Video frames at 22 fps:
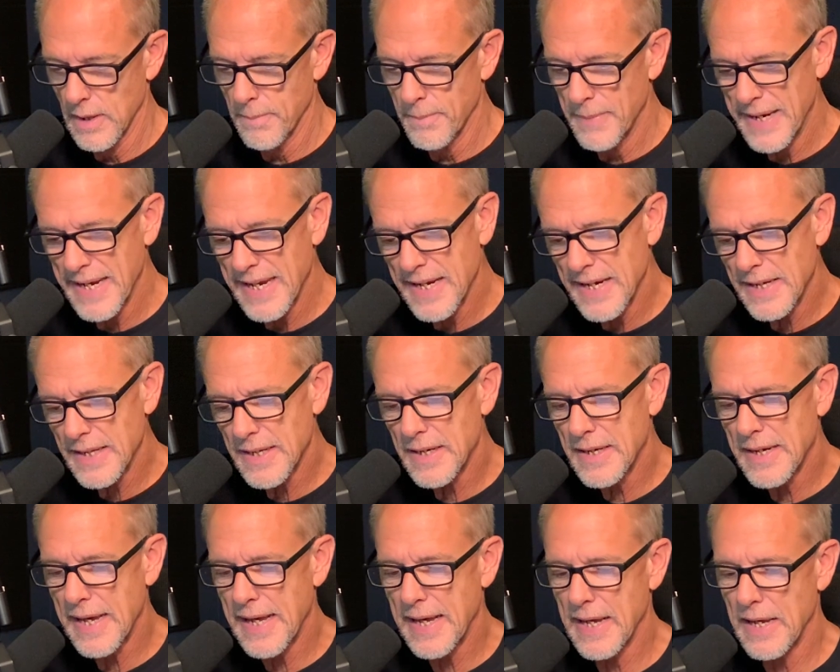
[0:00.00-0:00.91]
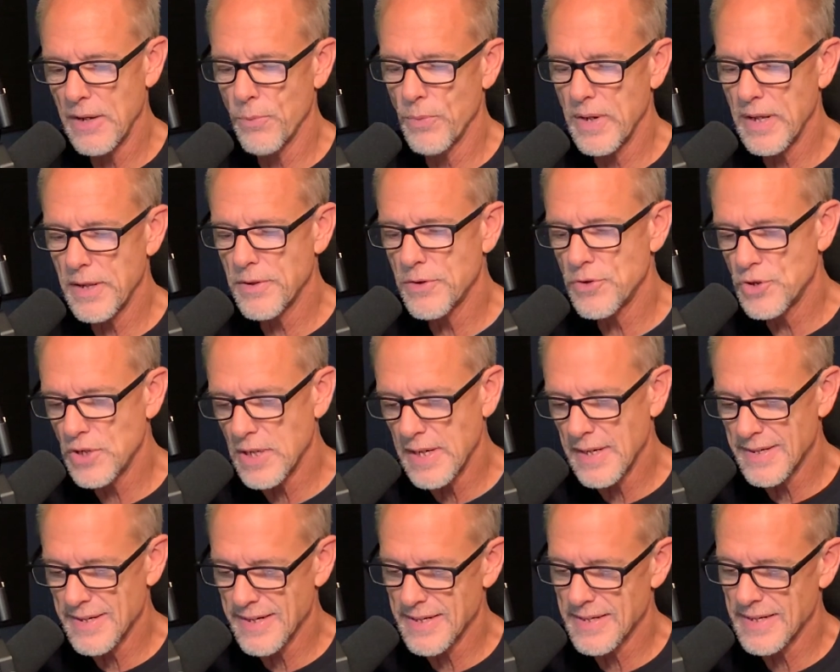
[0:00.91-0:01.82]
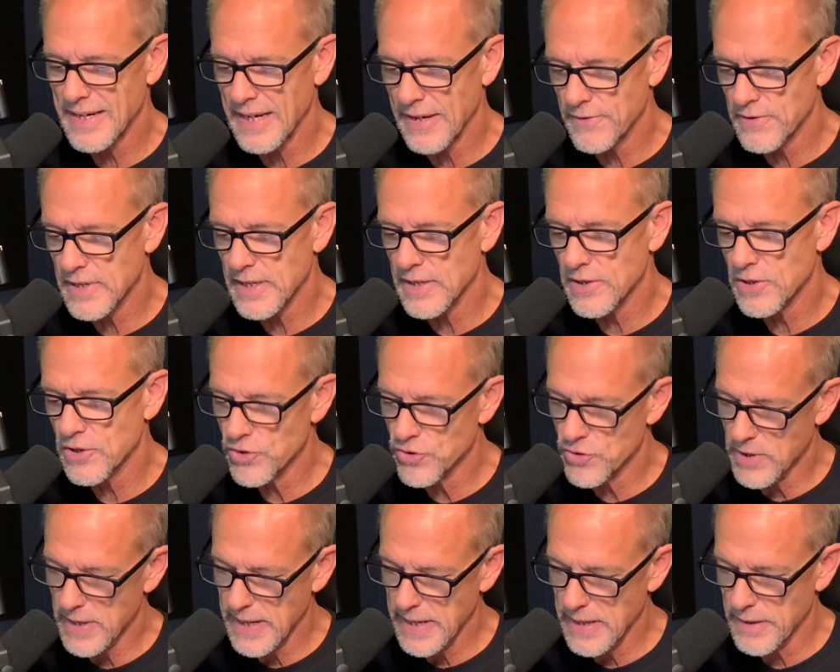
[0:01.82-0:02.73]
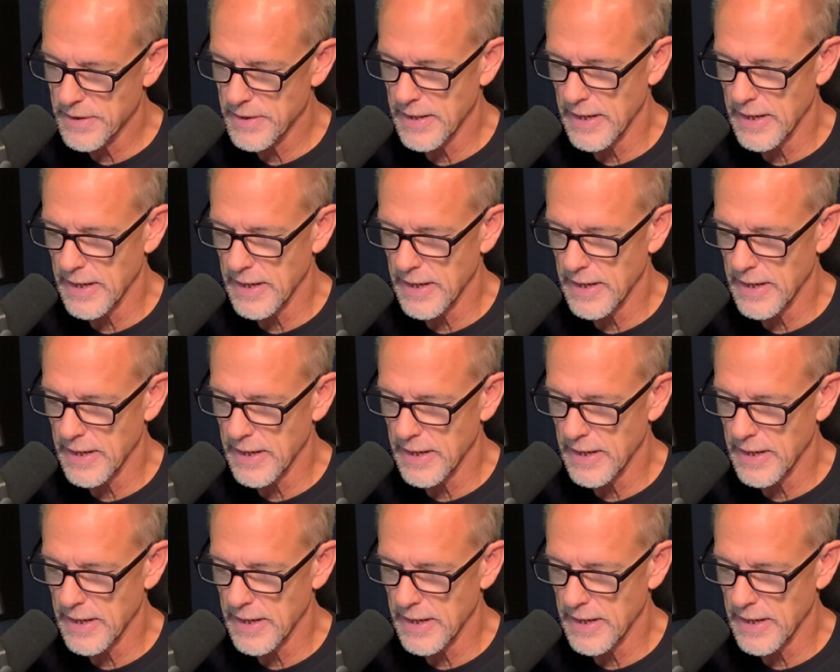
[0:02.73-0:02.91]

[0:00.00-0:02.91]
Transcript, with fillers: Beginning the day with Jesus gives us strength,